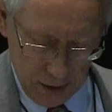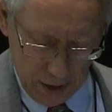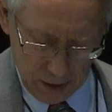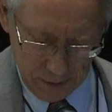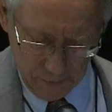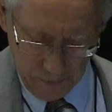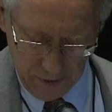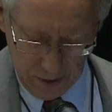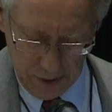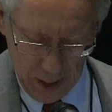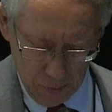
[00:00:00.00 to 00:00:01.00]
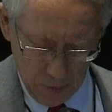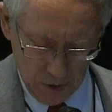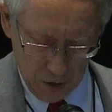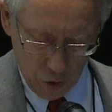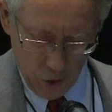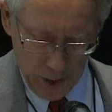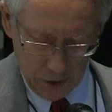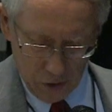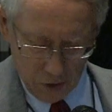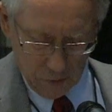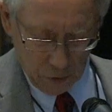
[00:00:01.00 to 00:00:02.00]
uh, named the
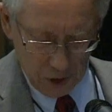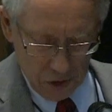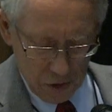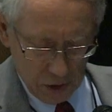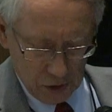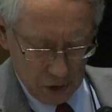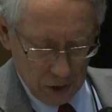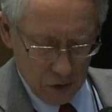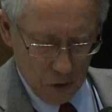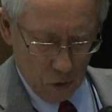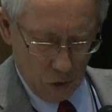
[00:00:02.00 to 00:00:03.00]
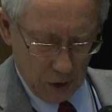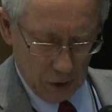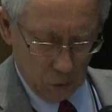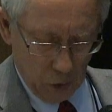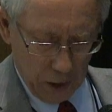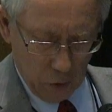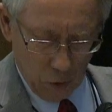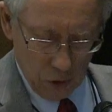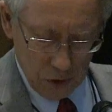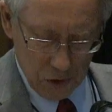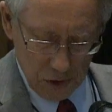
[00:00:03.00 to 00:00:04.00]
director of research, historical
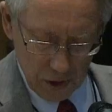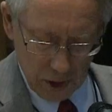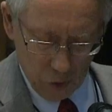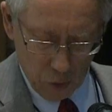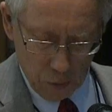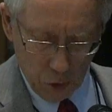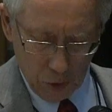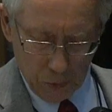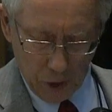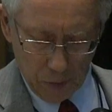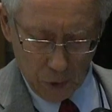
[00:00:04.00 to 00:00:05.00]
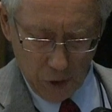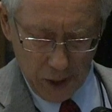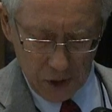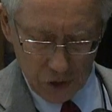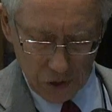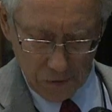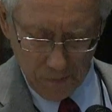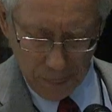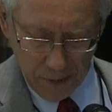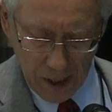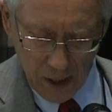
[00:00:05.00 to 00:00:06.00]
records, and report preparation
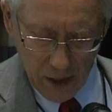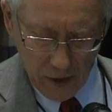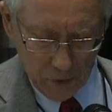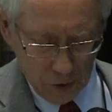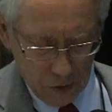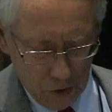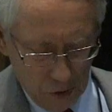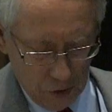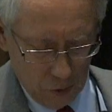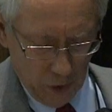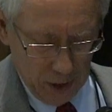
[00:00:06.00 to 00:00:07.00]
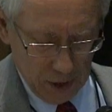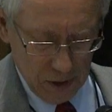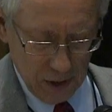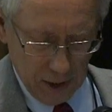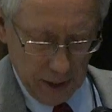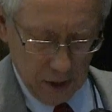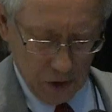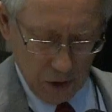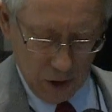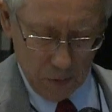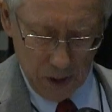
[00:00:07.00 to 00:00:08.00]
for the Truth and
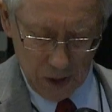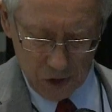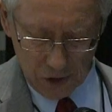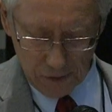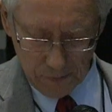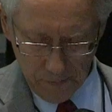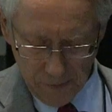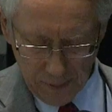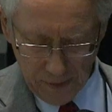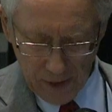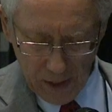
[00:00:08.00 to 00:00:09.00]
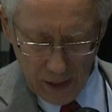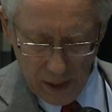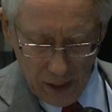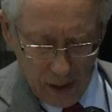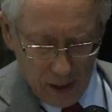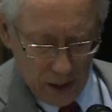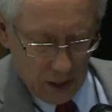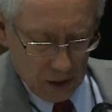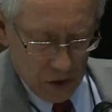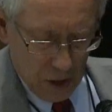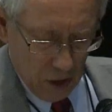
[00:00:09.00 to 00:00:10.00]
Reconciliation Commission.
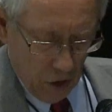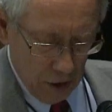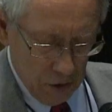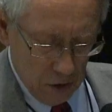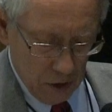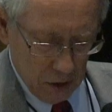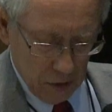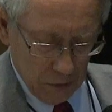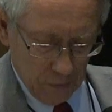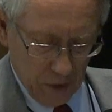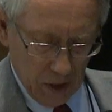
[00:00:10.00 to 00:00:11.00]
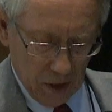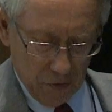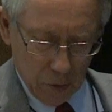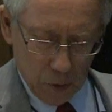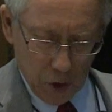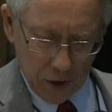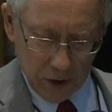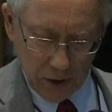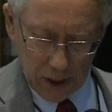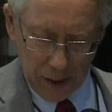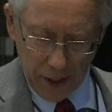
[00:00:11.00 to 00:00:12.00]
He's the author of the
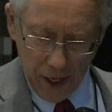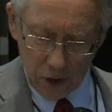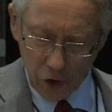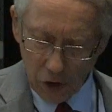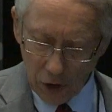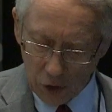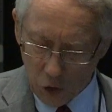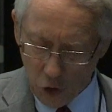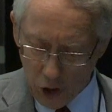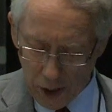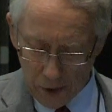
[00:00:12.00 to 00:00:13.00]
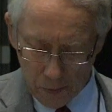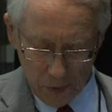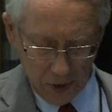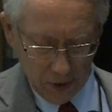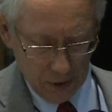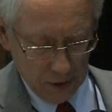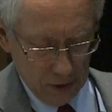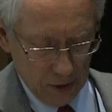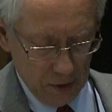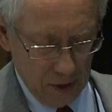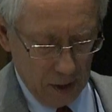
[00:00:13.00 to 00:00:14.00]
book A National Crime
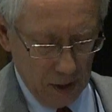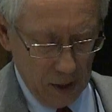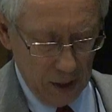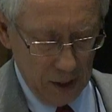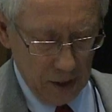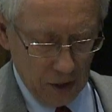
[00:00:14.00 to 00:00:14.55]
The Canadian